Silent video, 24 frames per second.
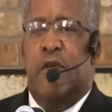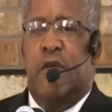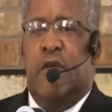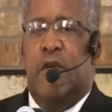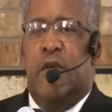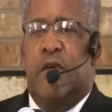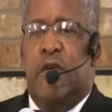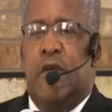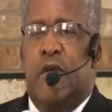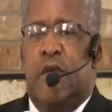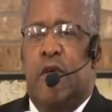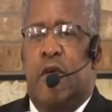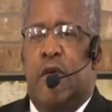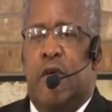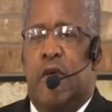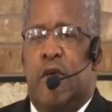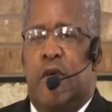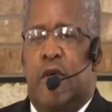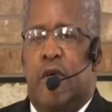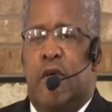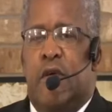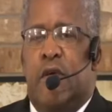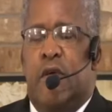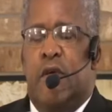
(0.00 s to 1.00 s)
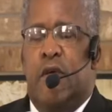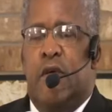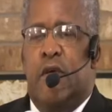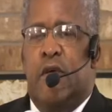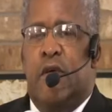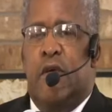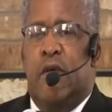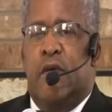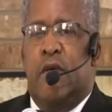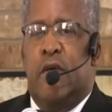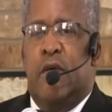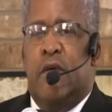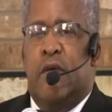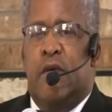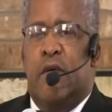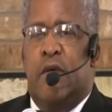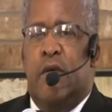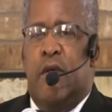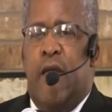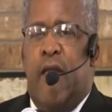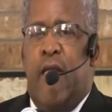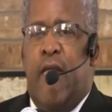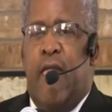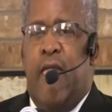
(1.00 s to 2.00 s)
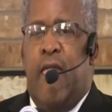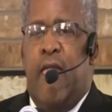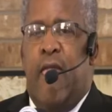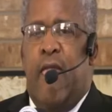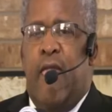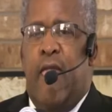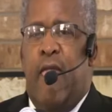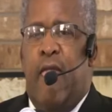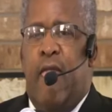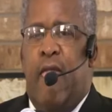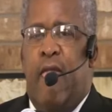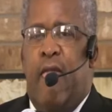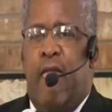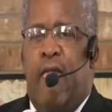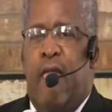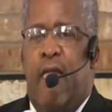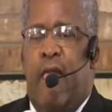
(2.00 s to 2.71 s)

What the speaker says: Nobody speaks.